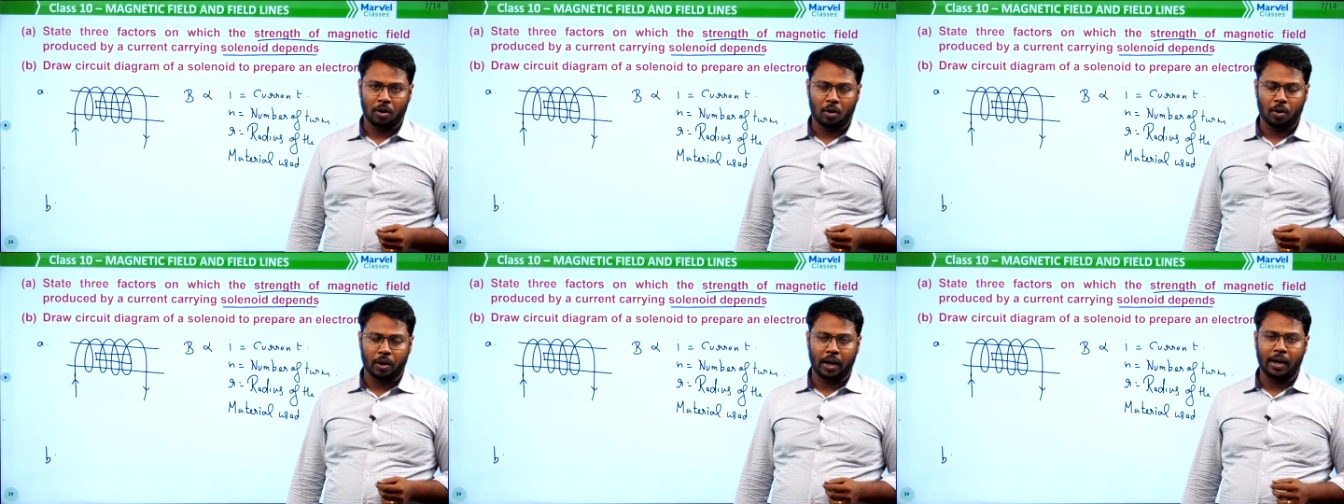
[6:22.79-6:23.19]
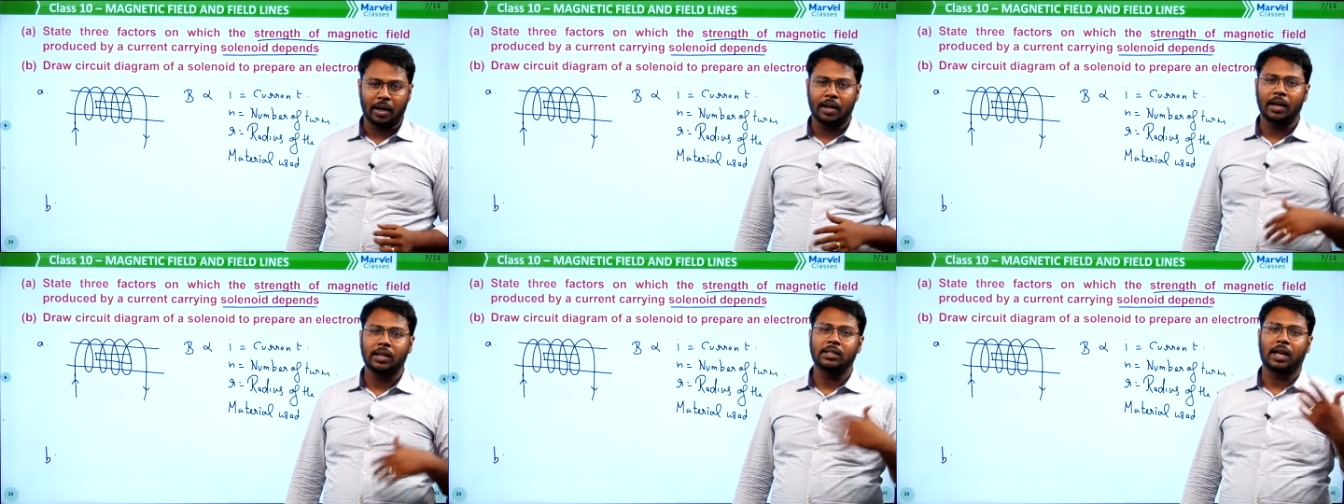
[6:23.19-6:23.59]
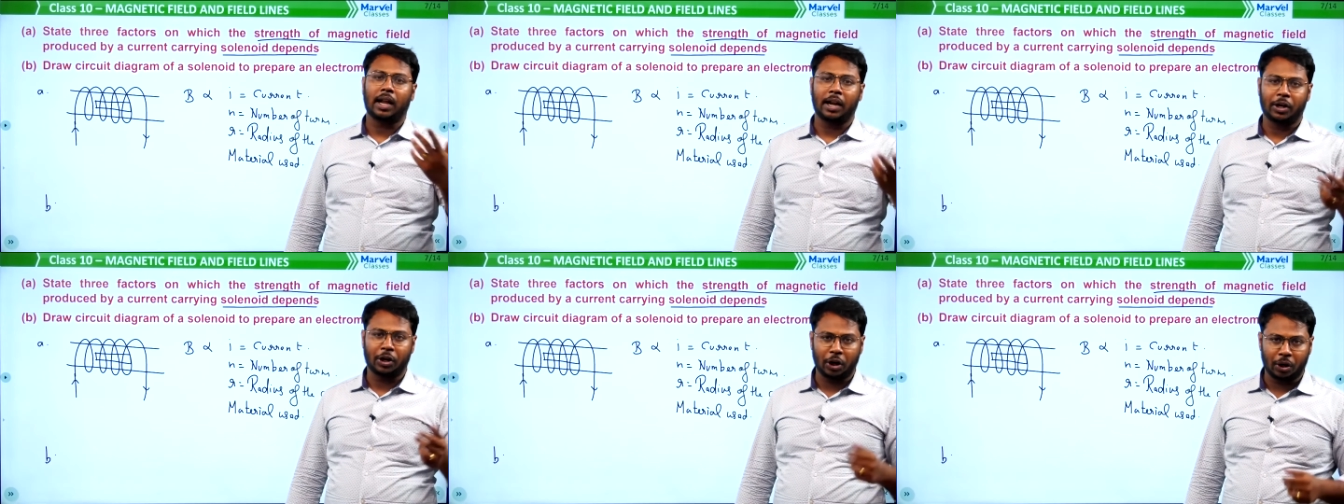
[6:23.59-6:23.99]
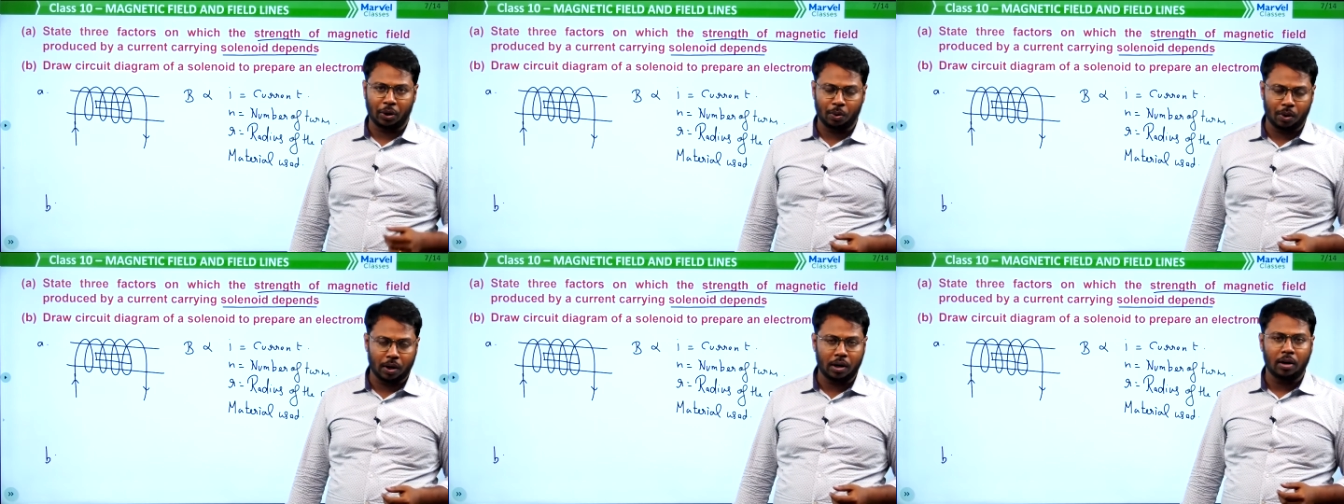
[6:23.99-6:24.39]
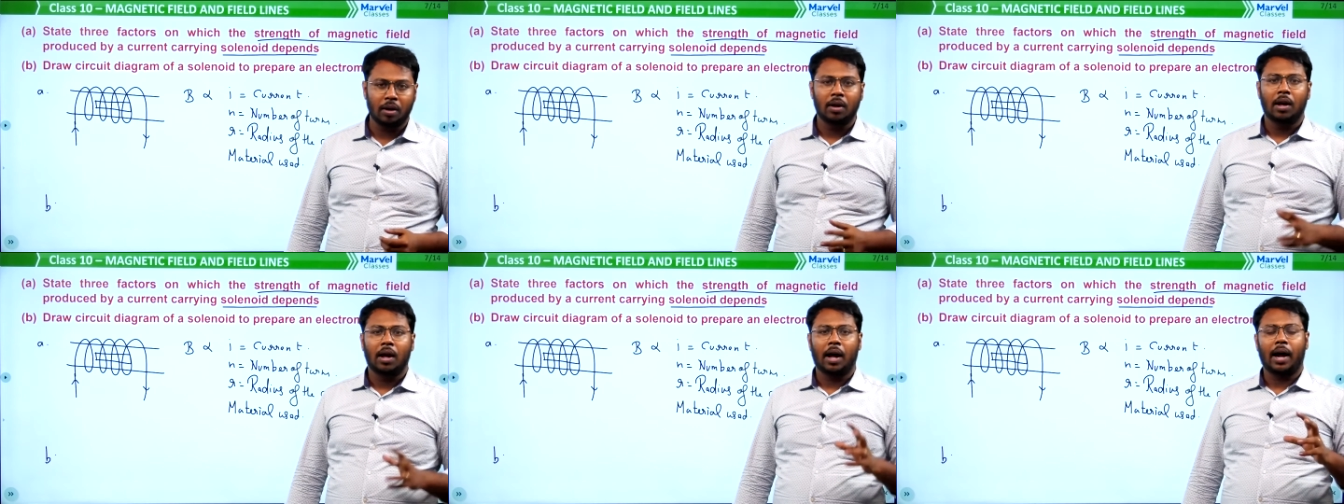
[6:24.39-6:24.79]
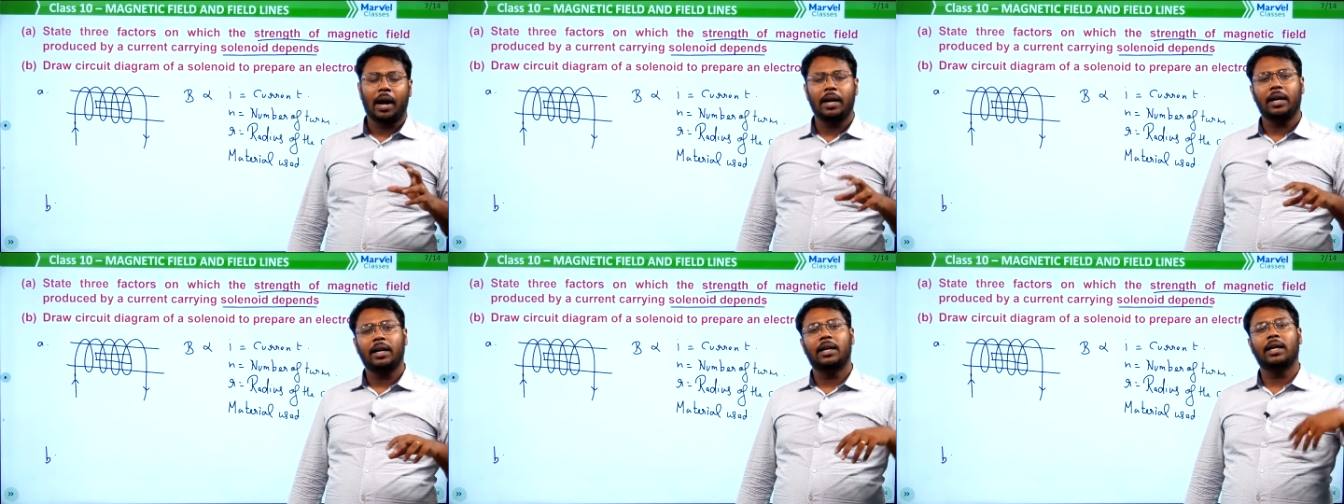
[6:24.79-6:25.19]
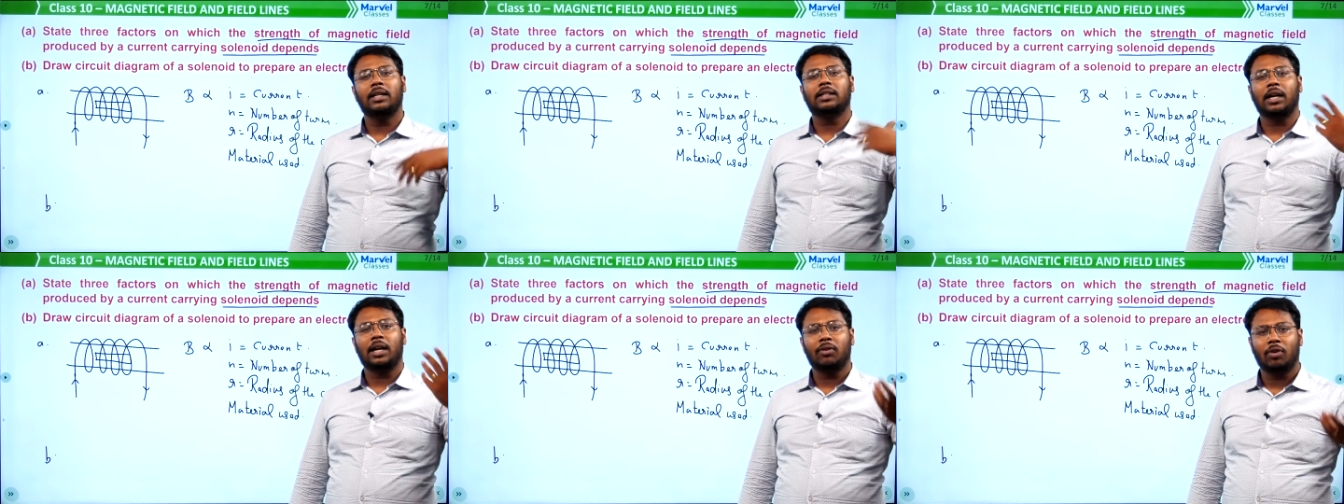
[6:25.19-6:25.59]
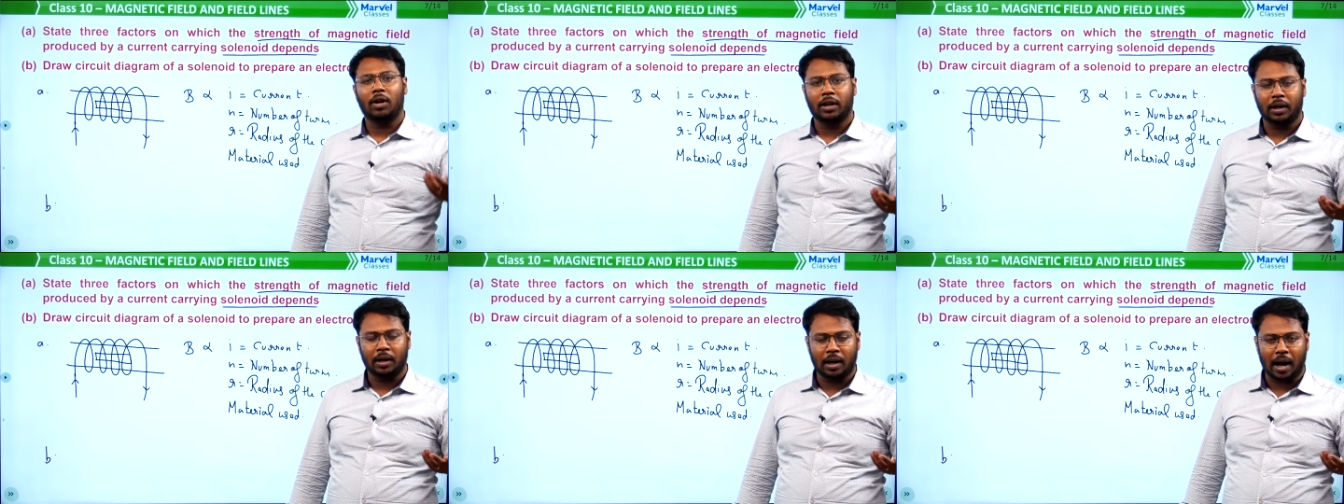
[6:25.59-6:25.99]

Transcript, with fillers: Okay, it gets electrocuted and it gets converted